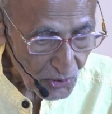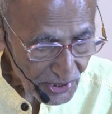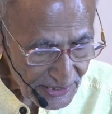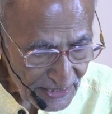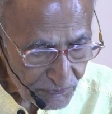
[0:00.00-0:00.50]

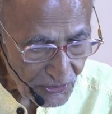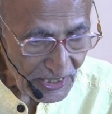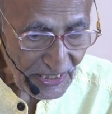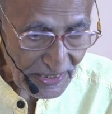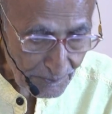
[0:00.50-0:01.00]
Working
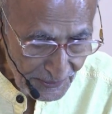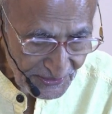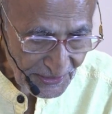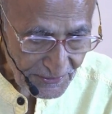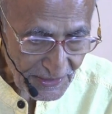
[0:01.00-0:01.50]
for a
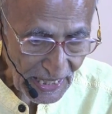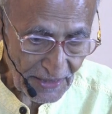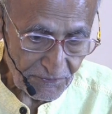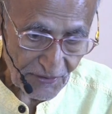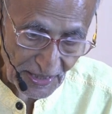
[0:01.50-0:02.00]
limited
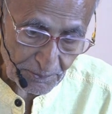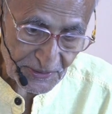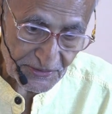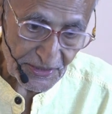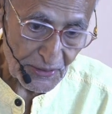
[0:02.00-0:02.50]
and
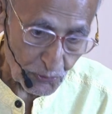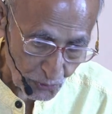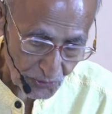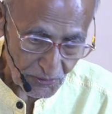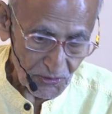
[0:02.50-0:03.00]
fragmentary
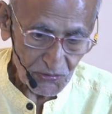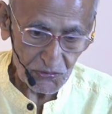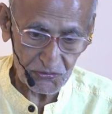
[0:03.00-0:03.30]
good.